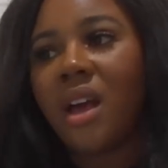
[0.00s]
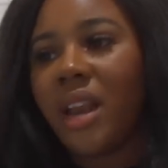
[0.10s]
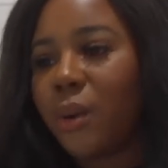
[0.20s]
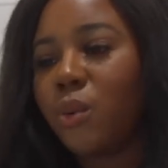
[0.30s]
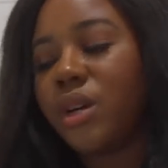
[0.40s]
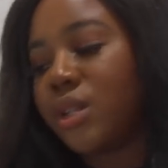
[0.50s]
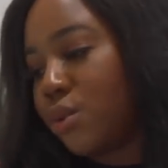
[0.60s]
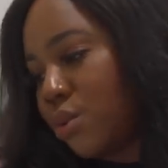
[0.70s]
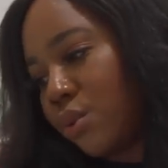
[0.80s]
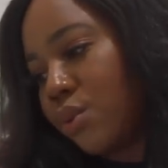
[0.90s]
like walking
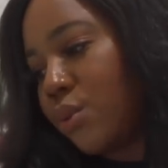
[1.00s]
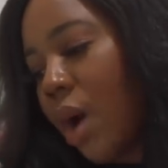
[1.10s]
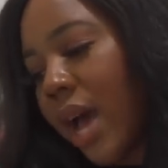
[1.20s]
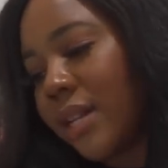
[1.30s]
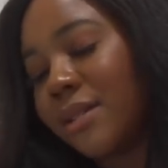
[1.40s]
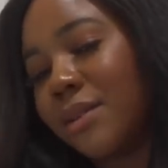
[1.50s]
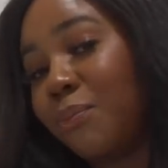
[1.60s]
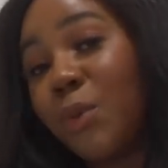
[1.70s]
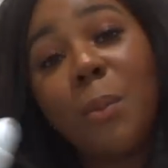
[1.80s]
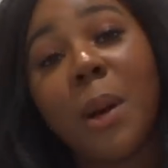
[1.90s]
to school and
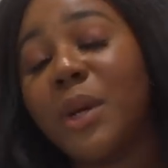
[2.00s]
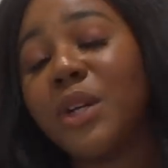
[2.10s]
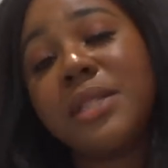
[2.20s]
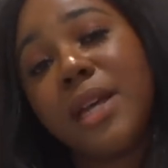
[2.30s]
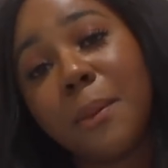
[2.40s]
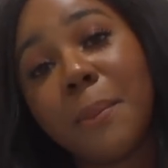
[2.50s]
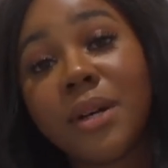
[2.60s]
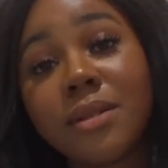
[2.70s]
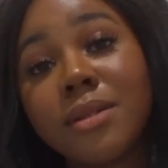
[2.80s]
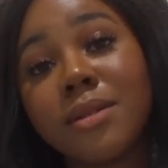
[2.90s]
nope i'm not gonna take a
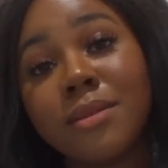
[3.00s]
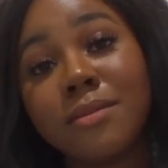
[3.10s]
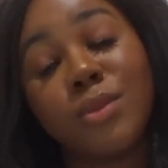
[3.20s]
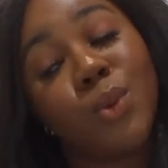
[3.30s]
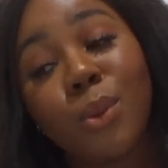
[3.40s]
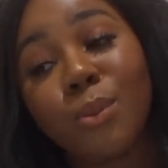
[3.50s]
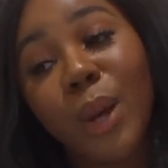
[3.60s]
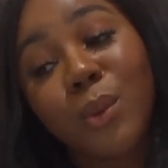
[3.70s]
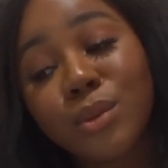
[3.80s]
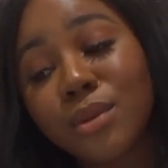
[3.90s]
bus nope
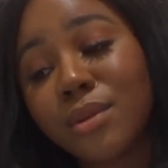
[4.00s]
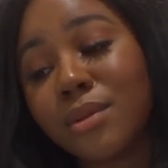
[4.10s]
i won't